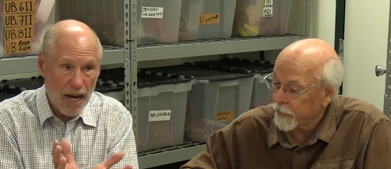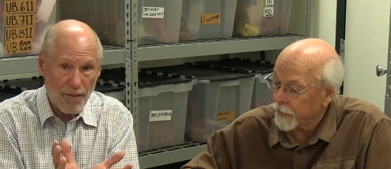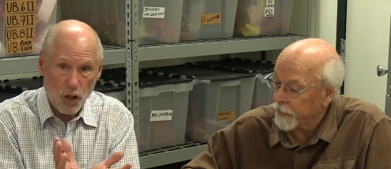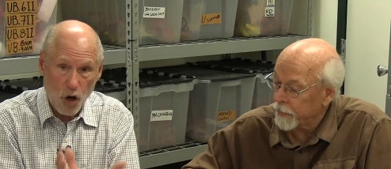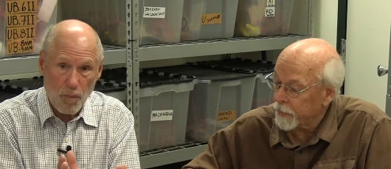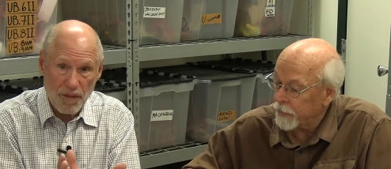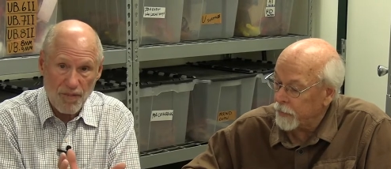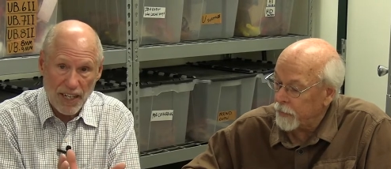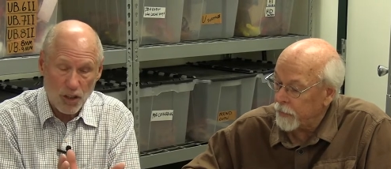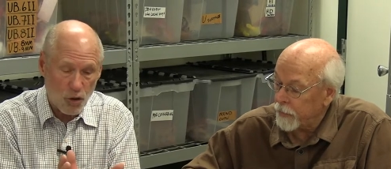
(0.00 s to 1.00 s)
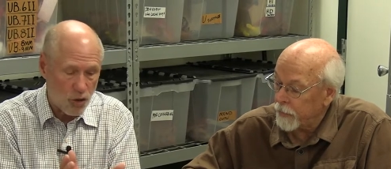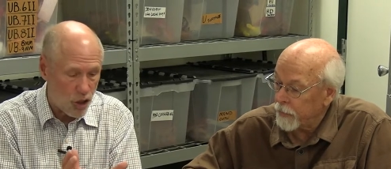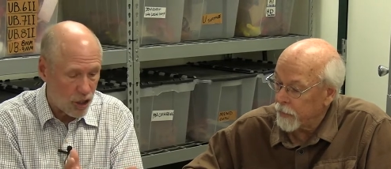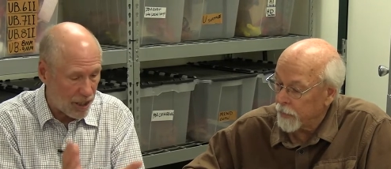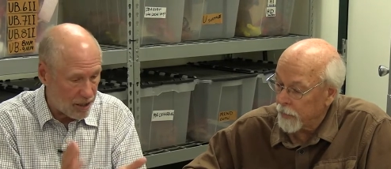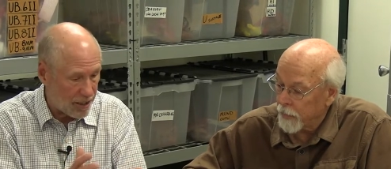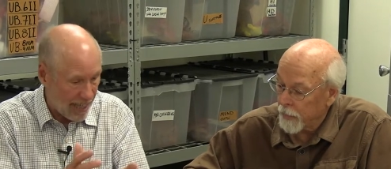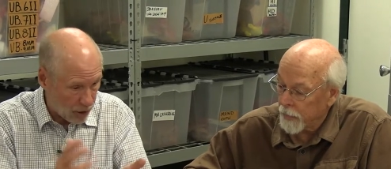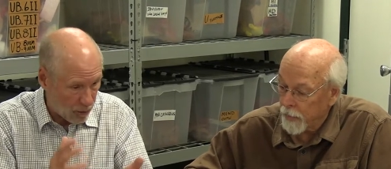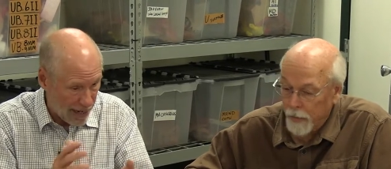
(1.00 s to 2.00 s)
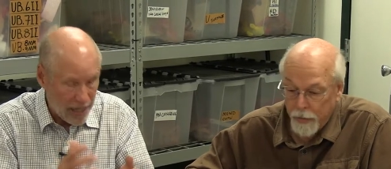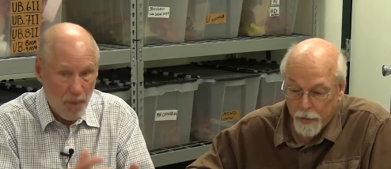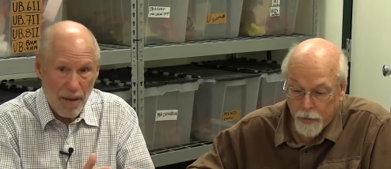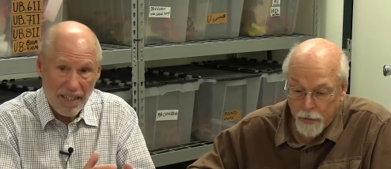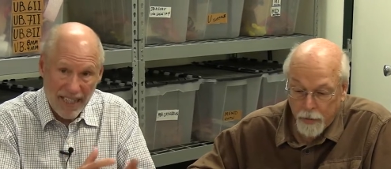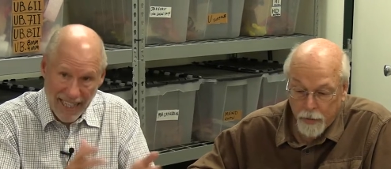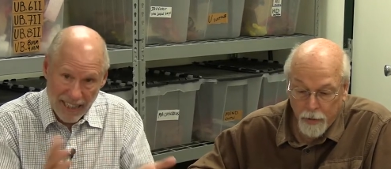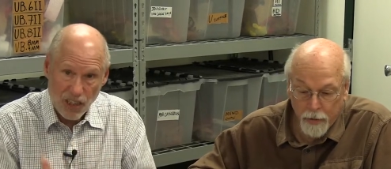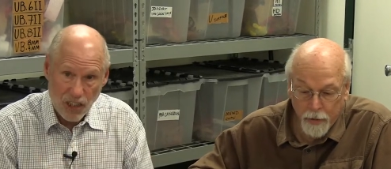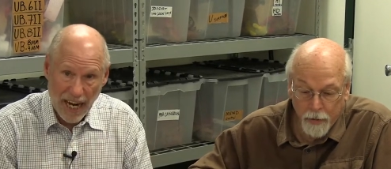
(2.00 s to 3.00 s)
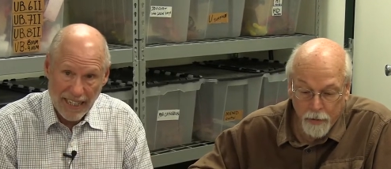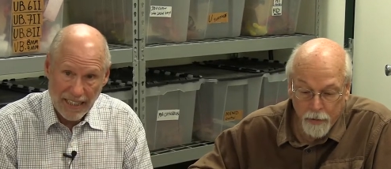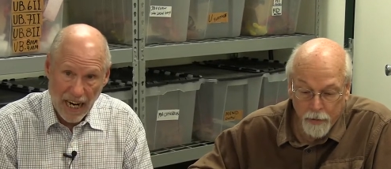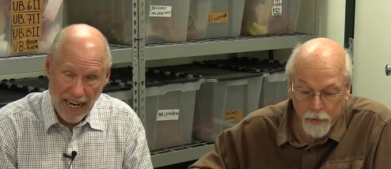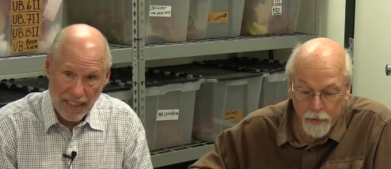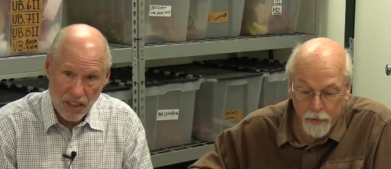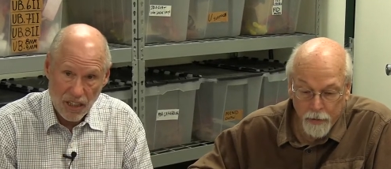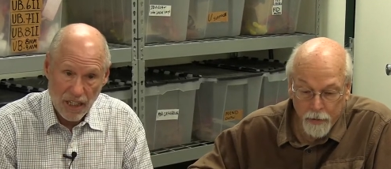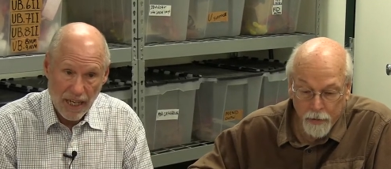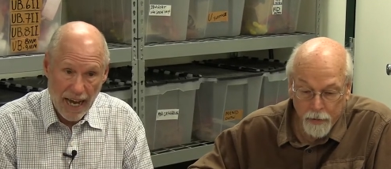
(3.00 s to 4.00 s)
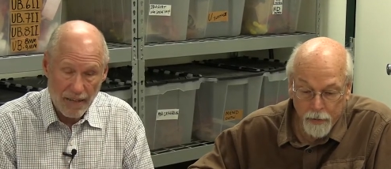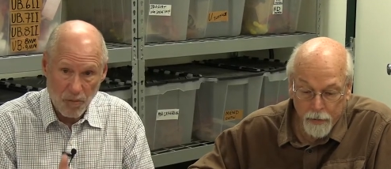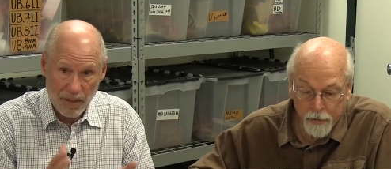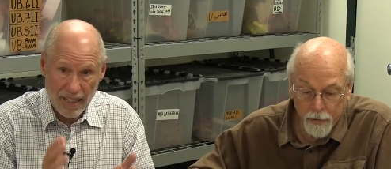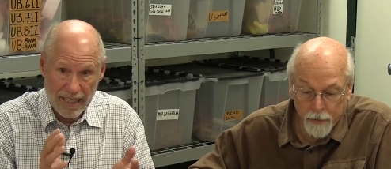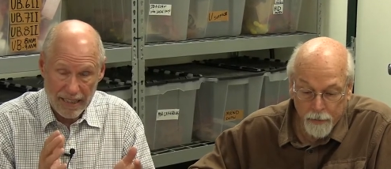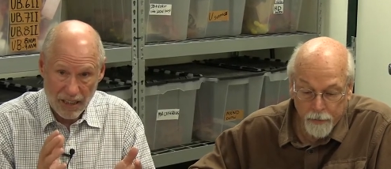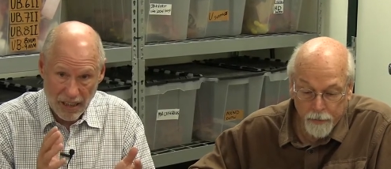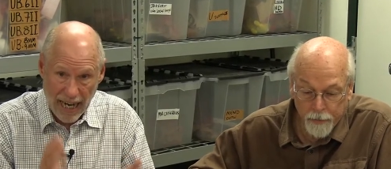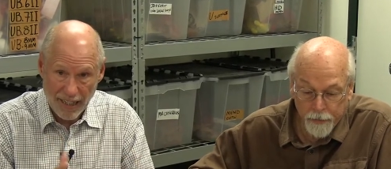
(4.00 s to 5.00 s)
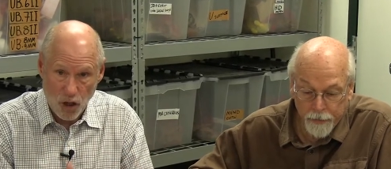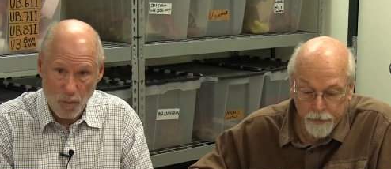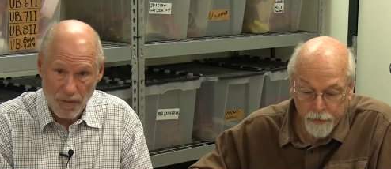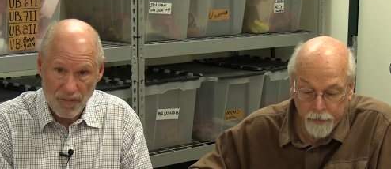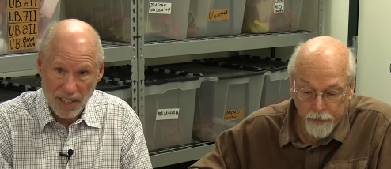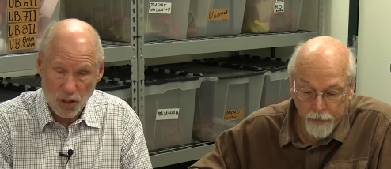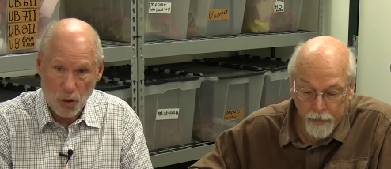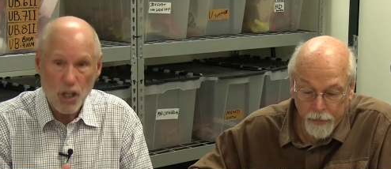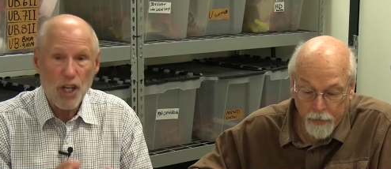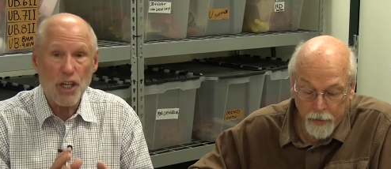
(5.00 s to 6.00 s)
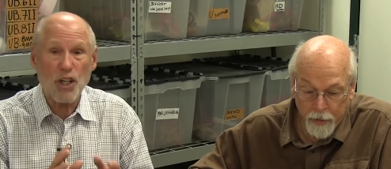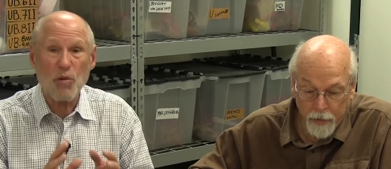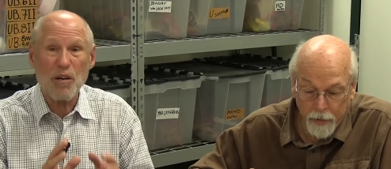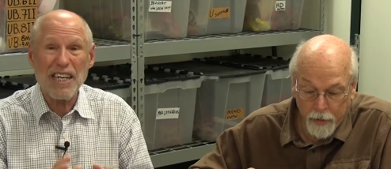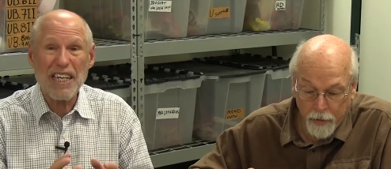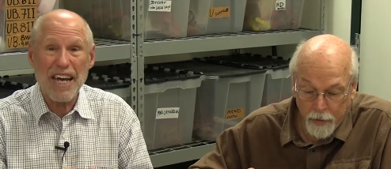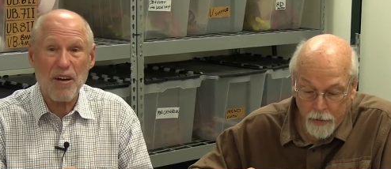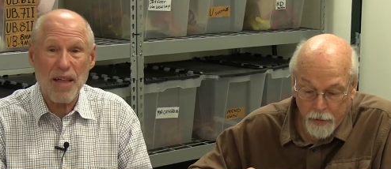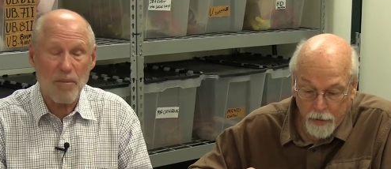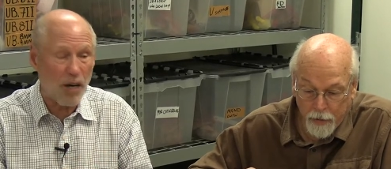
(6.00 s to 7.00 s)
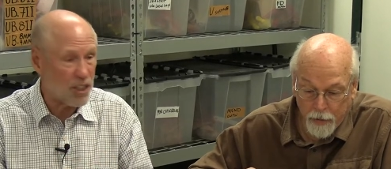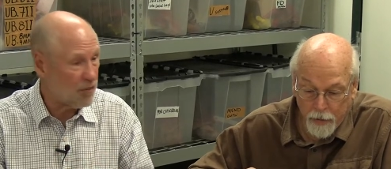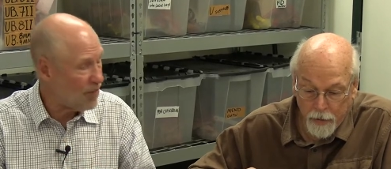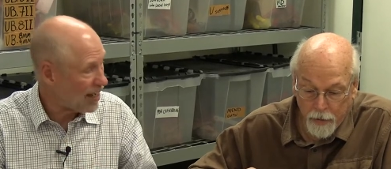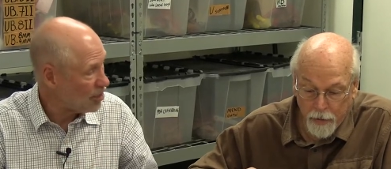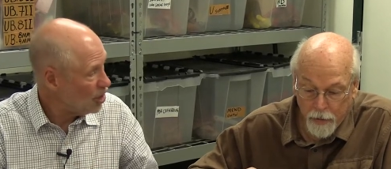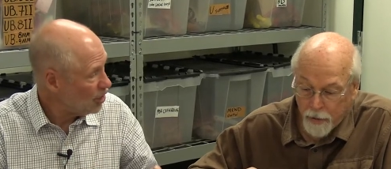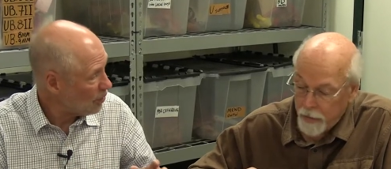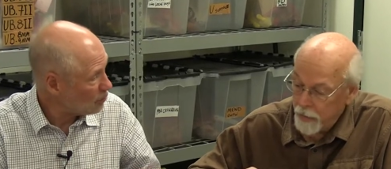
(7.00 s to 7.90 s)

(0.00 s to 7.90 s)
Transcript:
Speaker 1: have an open vessel, you're going to decorate, make the inside nice. And when the, it's not an open vessel, you don't really care that much. In fact, there